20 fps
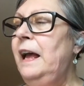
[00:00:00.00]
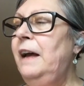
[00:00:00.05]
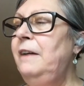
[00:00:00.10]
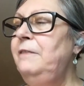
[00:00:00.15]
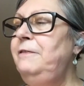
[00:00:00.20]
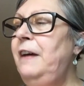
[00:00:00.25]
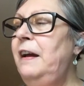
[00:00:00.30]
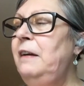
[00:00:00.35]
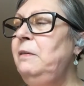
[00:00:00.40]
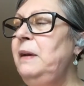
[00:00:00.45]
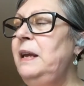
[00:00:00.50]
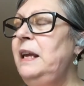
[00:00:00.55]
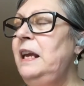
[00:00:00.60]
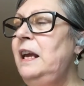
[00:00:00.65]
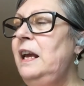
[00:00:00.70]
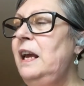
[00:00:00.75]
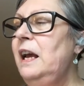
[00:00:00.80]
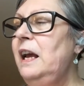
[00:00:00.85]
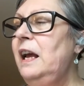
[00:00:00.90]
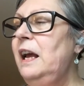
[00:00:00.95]
a
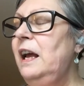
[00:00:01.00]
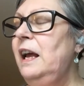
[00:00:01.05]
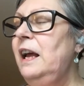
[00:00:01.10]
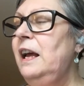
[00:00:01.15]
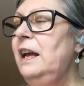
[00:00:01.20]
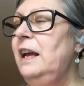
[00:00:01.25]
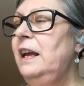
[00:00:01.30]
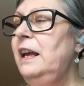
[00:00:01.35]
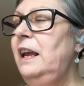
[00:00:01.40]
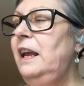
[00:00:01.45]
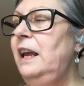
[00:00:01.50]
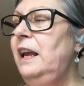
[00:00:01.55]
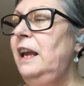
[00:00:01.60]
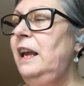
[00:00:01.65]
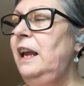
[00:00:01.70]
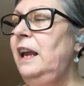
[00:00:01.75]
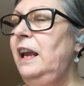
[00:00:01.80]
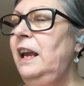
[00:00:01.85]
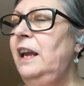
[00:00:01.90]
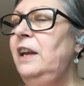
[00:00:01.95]
very
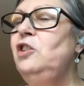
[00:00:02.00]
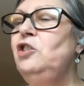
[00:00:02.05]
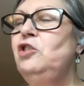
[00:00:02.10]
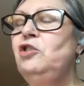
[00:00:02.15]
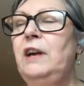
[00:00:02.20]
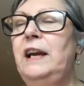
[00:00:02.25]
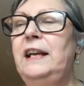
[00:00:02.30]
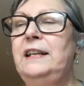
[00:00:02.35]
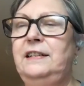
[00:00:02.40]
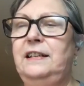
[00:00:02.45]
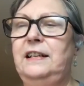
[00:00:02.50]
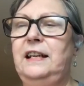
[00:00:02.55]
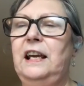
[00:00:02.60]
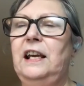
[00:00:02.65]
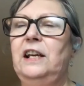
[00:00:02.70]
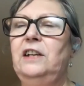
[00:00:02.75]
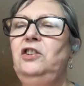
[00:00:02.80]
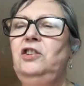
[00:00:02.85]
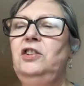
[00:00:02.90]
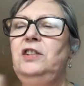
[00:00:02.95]

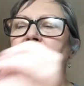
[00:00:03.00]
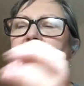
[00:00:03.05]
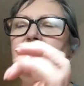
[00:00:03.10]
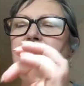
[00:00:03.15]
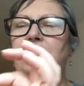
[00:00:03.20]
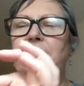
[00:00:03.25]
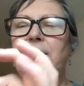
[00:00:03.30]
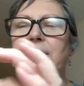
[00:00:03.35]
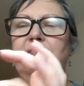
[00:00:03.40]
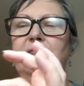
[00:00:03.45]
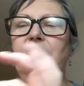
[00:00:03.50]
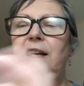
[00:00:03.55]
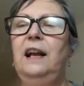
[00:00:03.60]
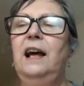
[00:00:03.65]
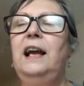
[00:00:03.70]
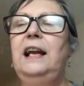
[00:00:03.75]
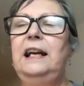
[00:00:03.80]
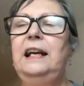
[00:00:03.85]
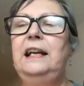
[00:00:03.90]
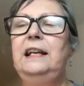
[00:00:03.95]
interesting and just
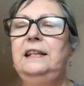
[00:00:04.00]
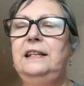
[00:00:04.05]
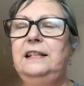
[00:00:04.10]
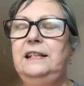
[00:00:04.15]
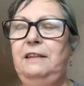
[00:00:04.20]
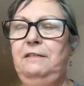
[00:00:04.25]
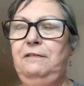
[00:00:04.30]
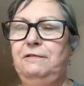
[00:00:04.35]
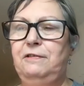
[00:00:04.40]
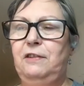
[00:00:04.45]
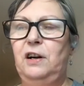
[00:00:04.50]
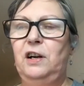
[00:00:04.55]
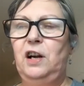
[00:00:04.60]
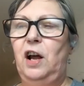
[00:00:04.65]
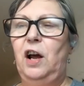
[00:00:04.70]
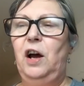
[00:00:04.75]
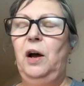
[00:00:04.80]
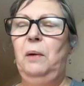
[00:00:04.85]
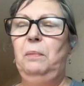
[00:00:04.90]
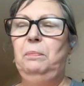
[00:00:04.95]
slightly different
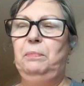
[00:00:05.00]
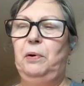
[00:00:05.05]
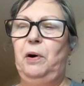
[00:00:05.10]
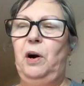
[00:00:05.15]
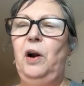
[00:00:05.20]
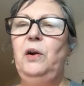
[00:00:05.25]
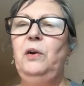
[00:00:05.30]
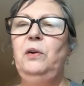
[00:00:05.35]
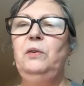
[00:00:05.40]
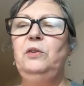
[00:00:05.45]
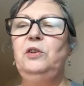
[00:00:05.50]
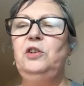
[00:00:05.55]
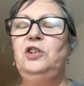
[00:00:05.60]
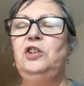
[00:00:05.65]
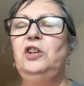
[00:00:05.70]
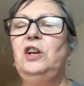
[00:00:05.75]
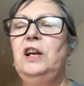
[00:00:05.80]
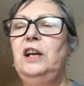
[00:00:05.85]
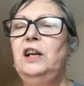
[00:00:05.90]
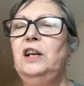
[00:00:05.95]

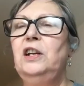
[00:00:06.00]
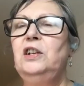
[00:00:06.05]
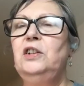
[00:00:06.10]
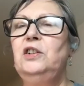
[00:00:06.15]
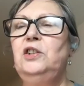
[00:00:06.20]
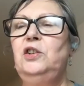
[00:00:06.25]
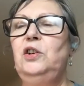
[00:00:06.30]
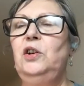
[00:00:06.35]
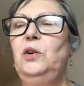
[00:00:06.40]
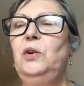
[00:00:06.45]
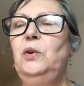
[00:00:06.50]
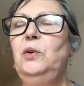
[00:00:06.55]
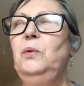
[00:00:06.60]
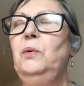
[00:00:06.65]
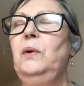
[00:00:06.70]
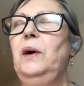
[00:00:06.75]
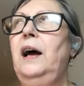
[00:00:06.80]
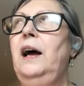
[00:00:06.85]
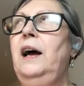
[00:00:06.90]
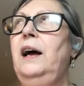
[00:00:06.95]
approach
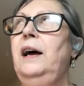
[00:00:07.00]
to